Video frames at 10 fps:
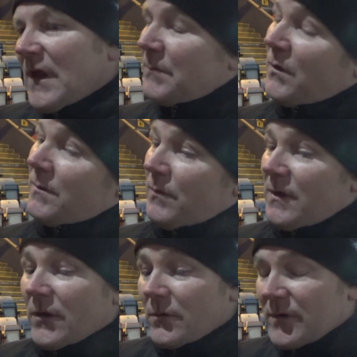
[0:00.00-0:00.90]

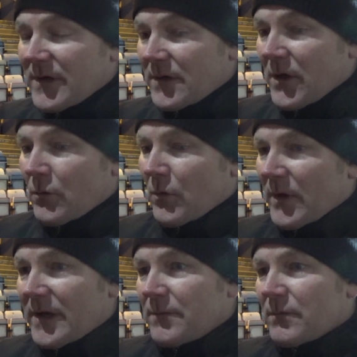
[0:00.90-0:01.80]
we get a goal
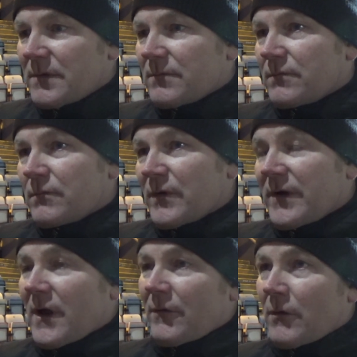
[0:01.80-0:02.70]
away. We're
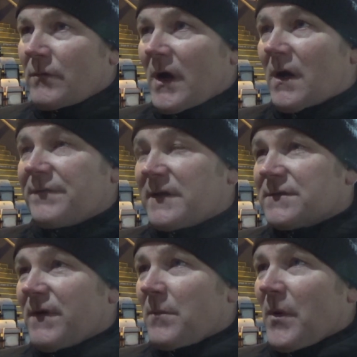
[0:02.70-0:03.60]
in our own half edge
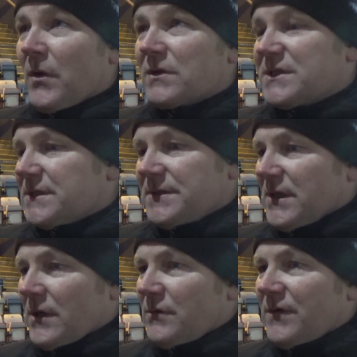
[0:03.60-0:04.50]
of our box. You
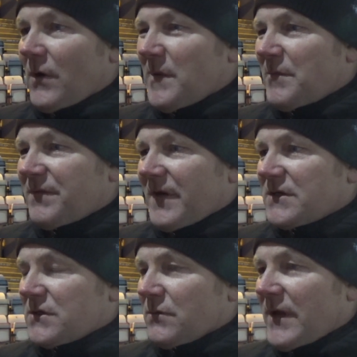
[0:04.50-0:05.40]
know, you've got to be
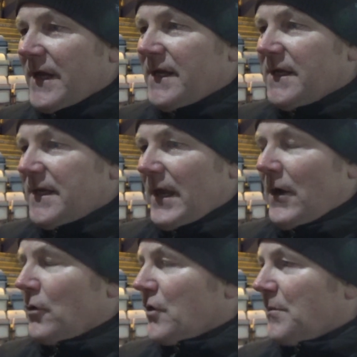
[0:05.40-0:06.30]
professional there. Get a
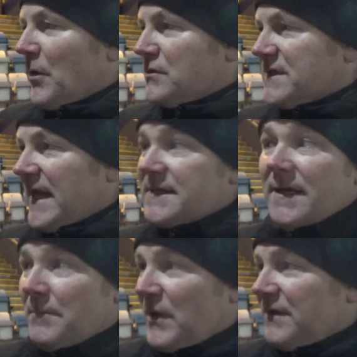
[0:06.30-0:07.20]
hold of the ball, set
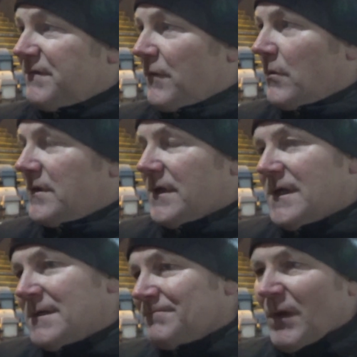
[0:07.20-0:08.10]
it and play forward.
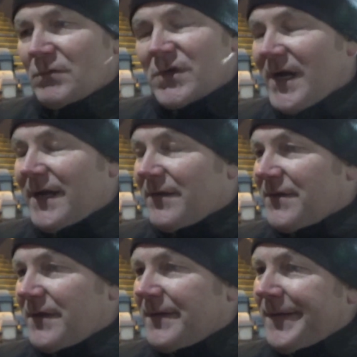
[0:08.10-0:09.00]
Don't try
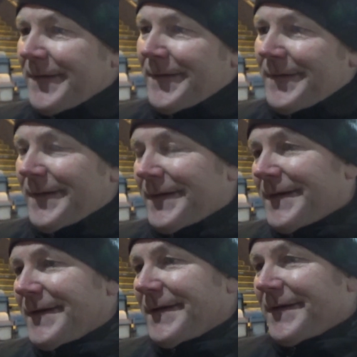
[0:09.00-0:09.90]
anything.
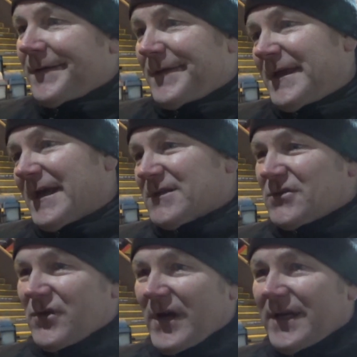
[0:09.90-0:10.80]
They get a
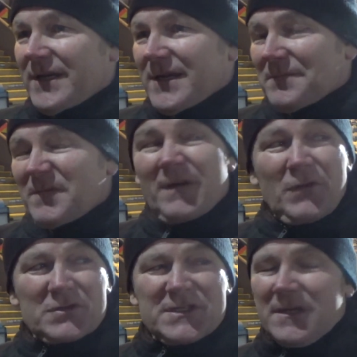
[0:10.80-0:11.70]
strike. I've
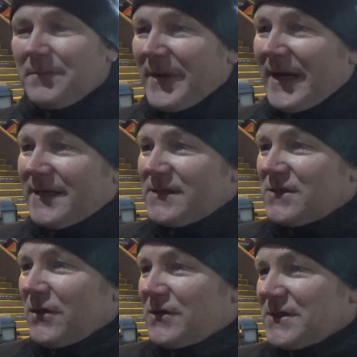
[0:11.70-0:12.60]
not seen it back.
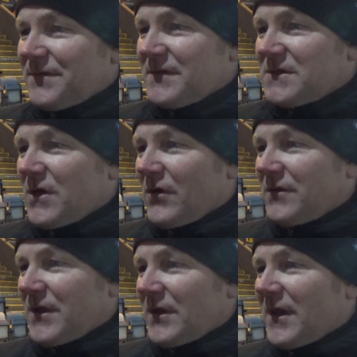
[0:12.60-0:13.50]
It looks as if it's
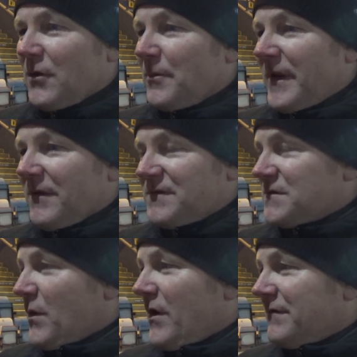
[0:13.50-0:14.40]
done a little bit of
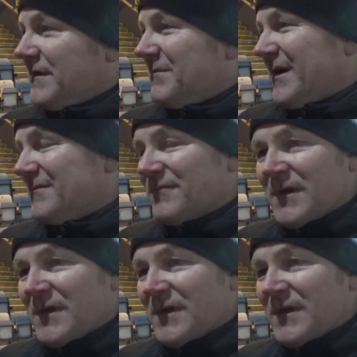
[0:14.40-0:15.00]
swerving, but,